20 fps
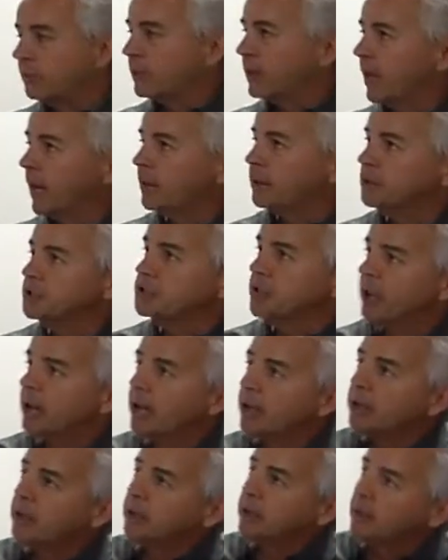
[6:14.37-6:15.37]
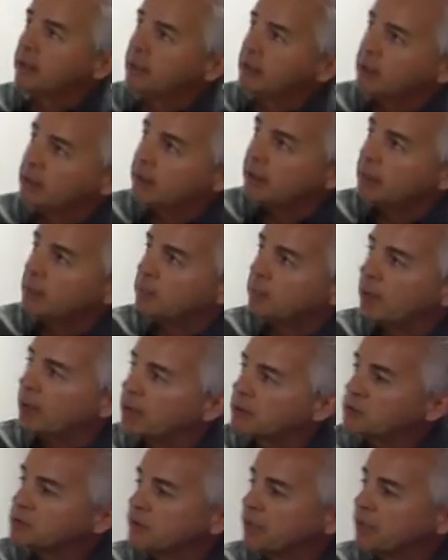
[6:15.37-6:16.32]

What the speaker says: candid shot. Marco's